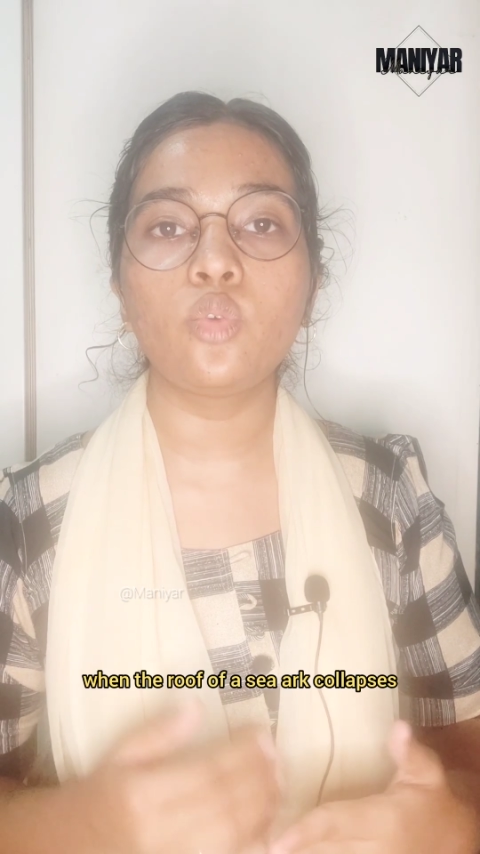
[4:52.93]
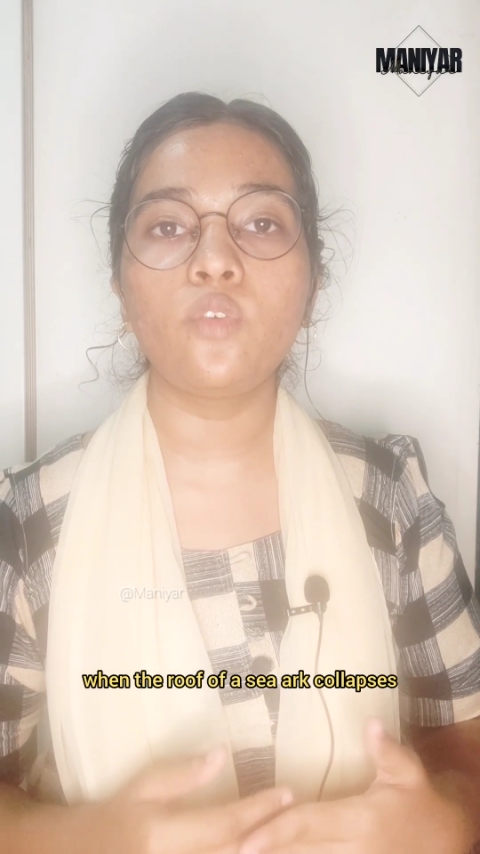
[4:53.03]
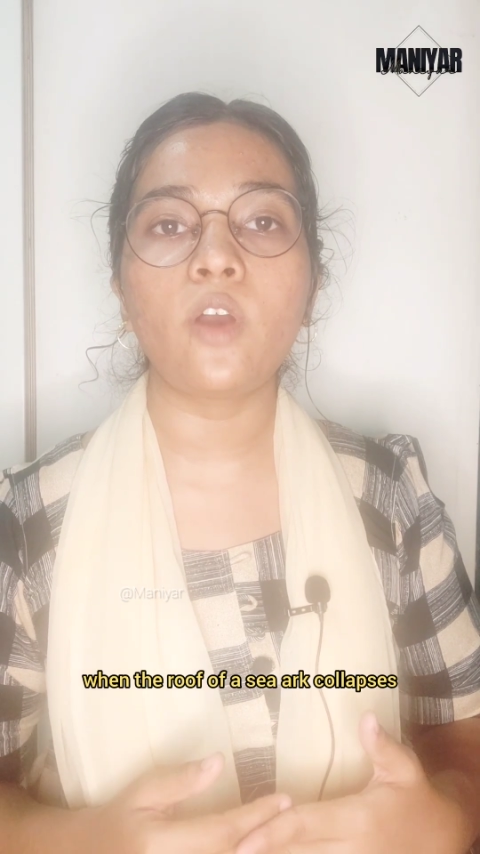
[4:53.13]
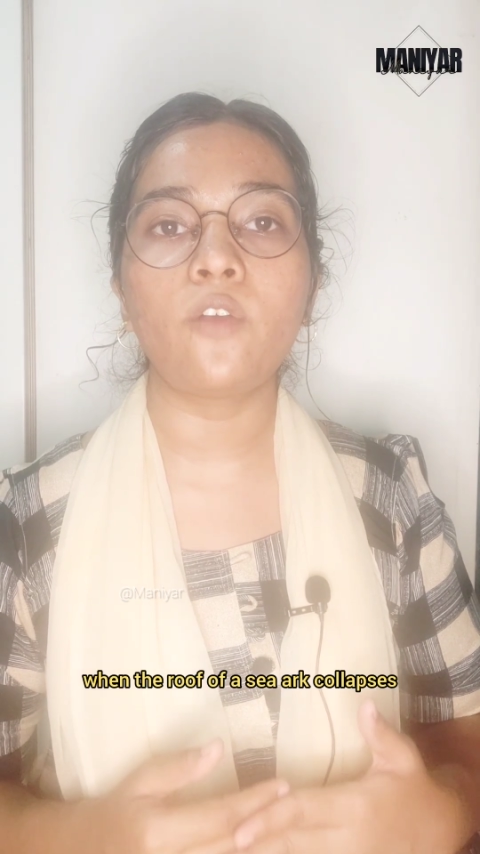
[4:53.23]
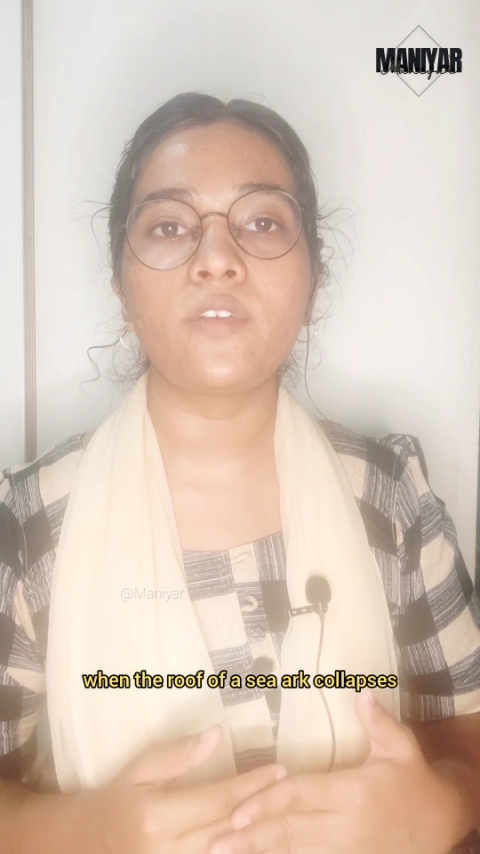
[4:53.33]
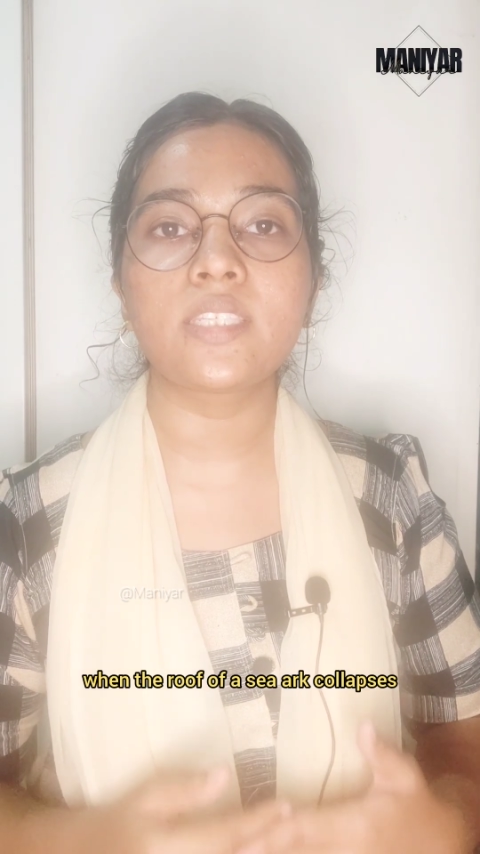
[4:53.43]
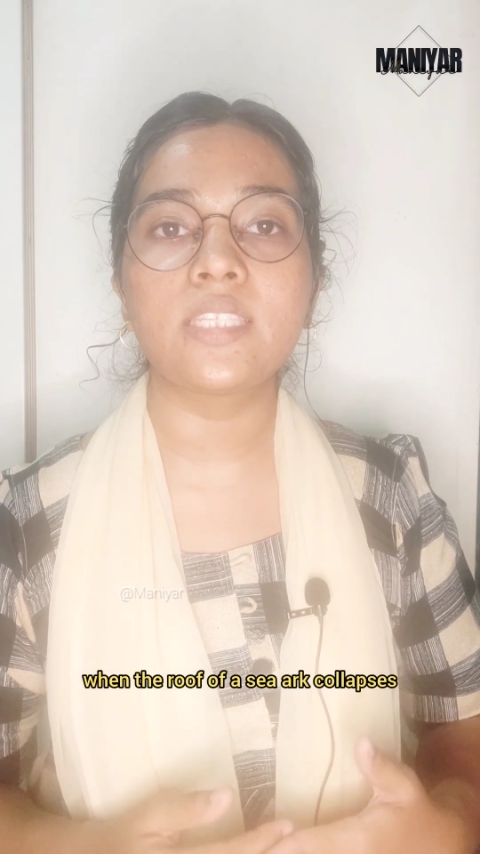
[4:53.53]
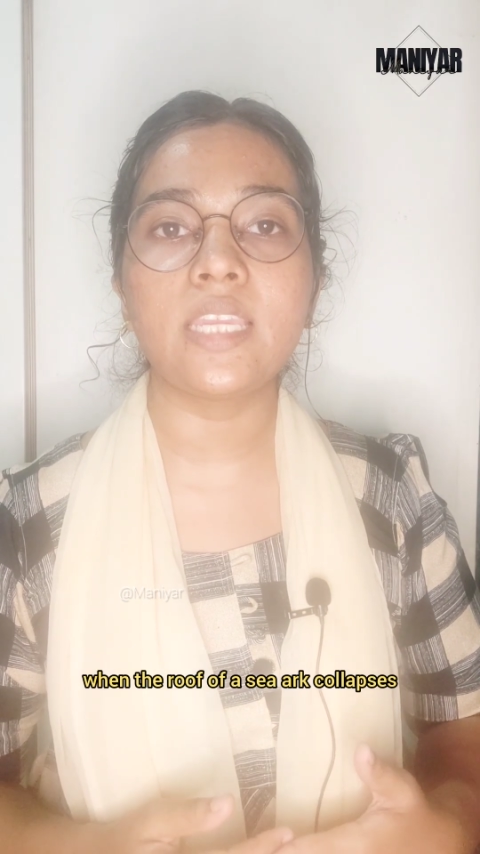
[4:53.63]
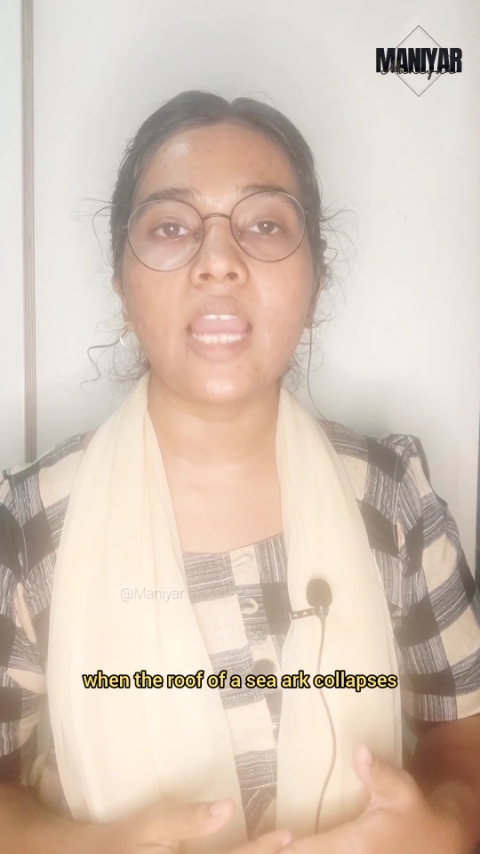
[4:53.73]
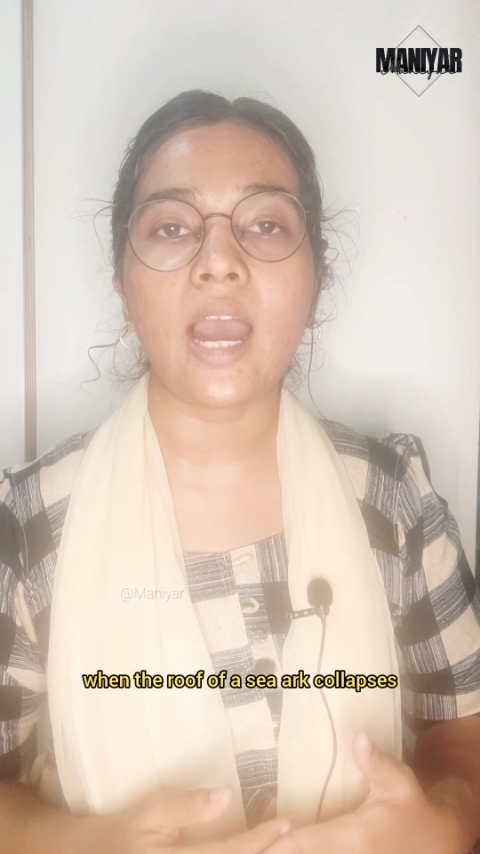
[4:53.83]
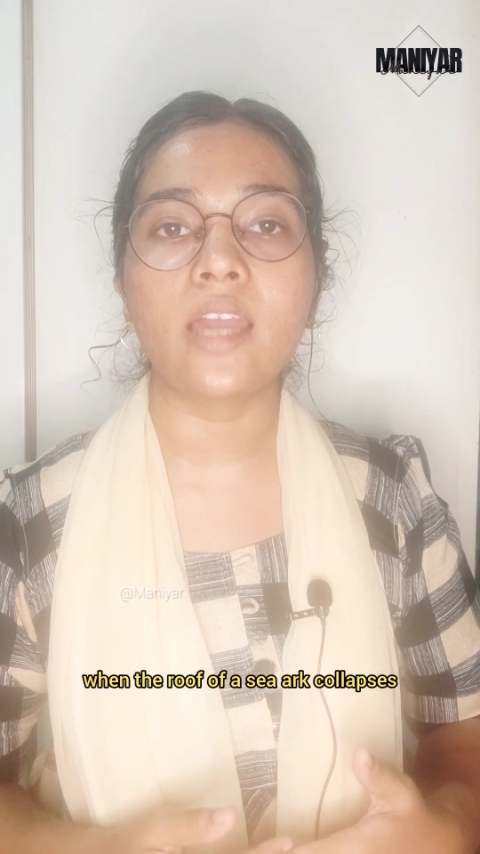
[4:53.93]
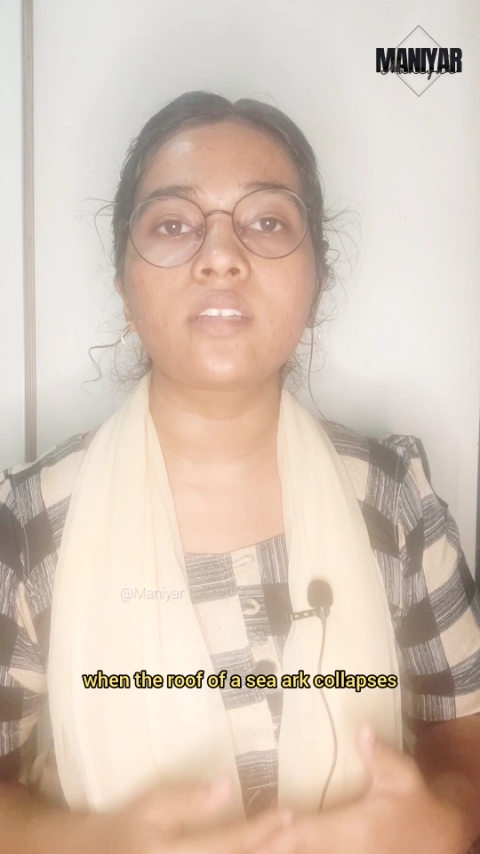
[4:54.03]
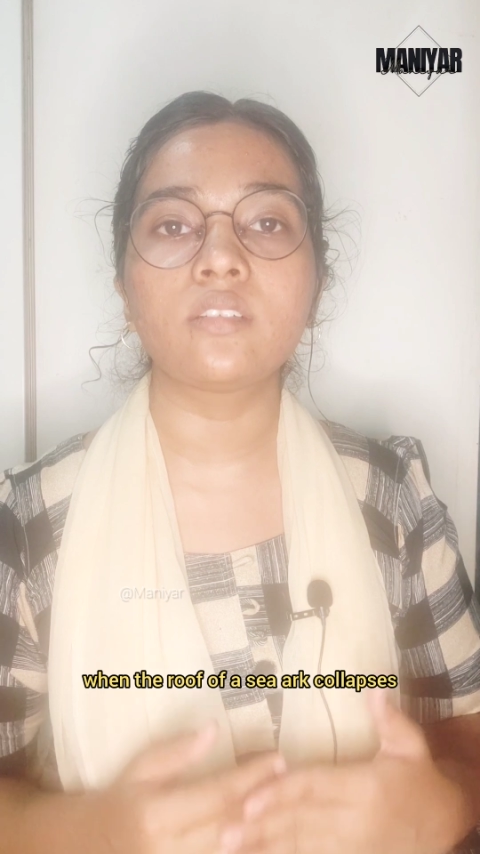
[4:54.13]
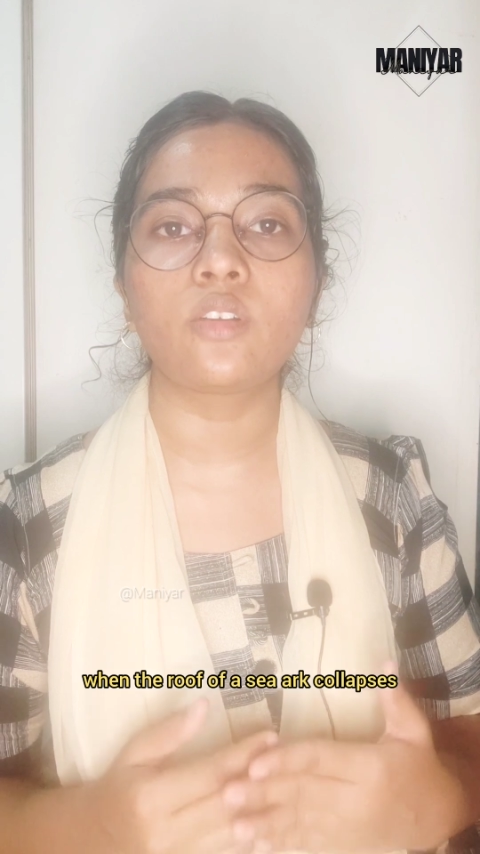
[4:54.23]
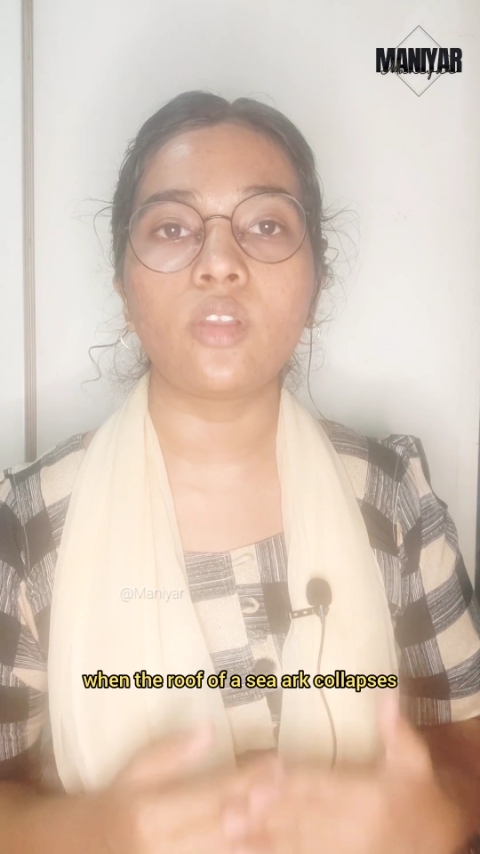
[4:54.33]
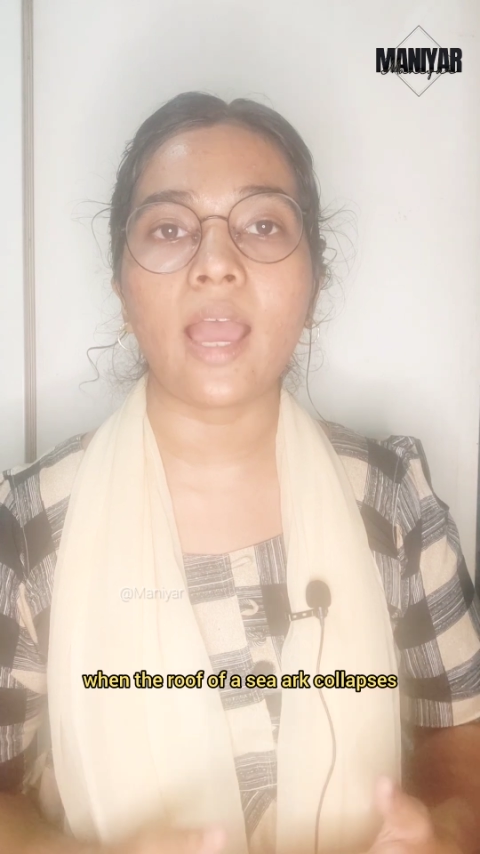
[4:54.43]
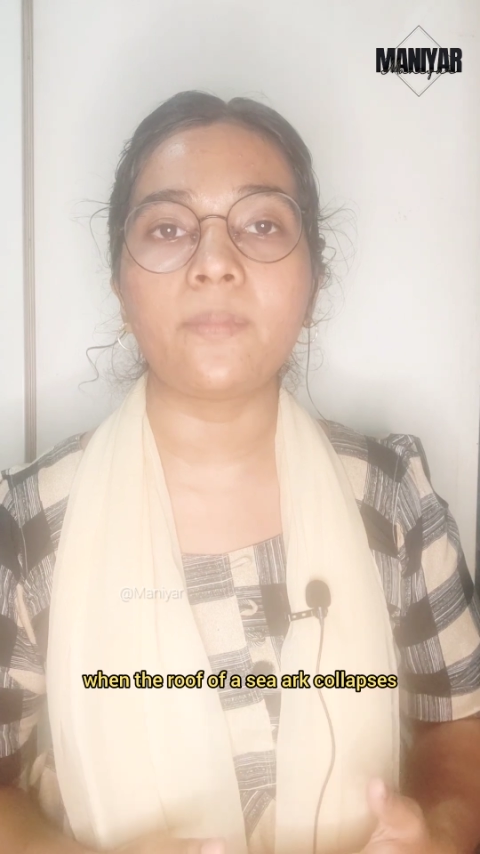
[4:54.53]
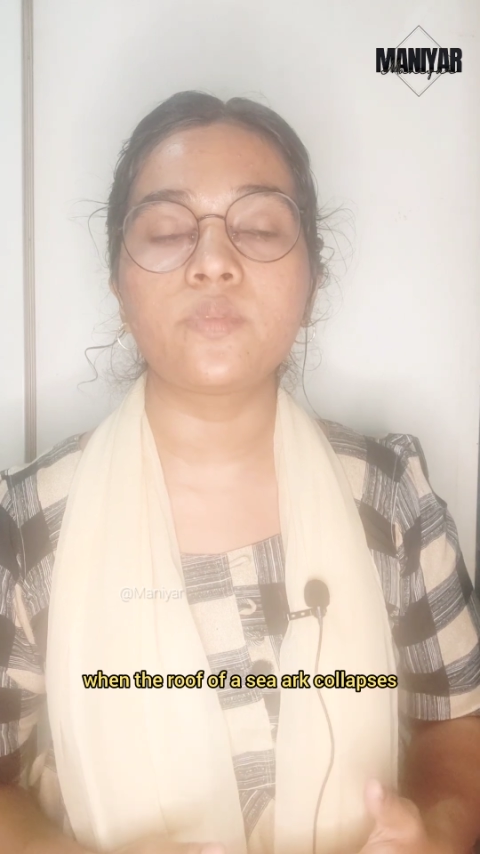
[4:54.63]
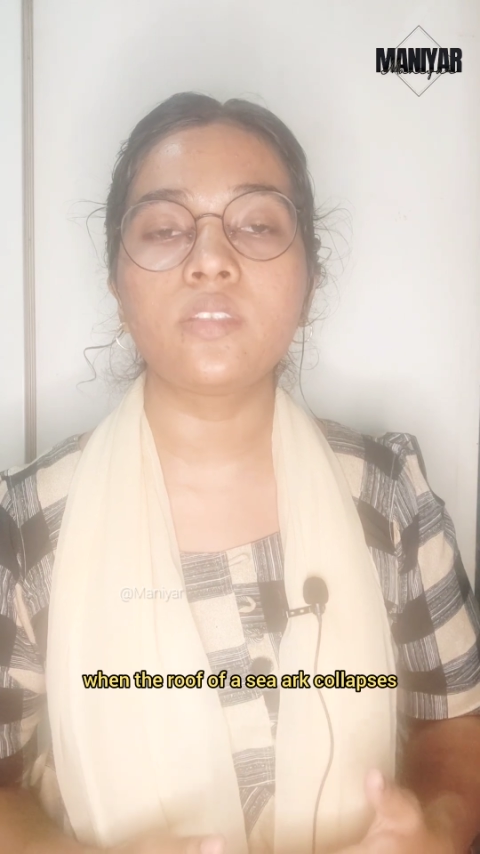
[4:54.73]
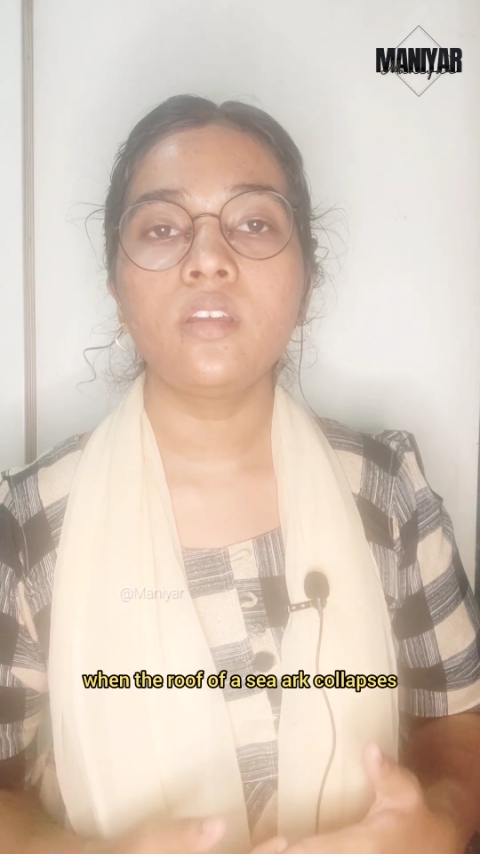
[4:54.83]
roof of a sea arc
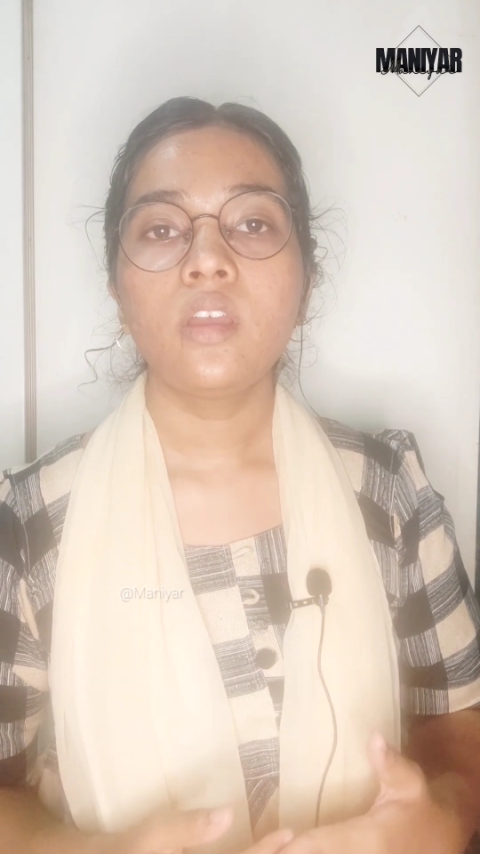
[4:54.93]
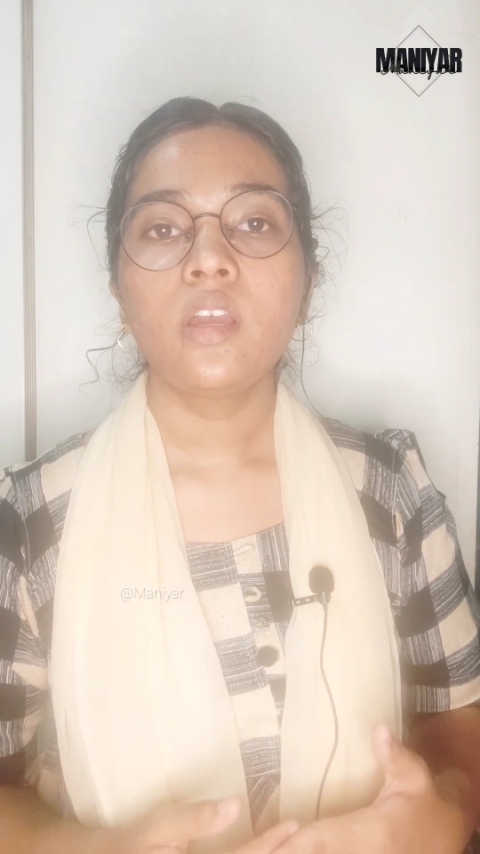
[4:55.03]
collapses,